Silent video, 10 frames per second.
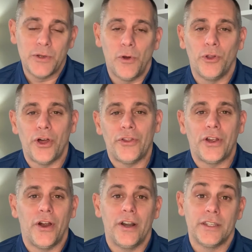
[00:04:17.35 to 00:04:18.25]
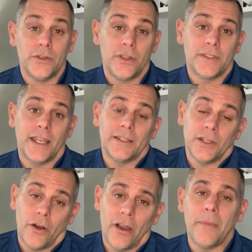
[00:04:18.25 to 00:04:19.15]
you hold all the cards and you can say,
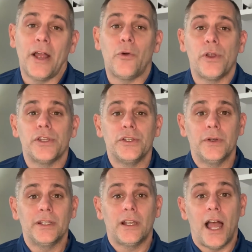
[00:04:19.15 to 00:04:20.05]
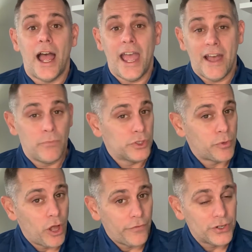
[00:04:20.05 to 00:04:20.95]
sorry, I'm not going to do it. I have
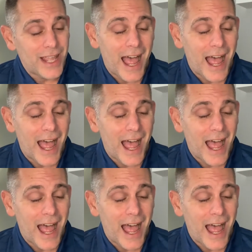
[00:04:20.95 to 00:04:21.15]
multiple offers.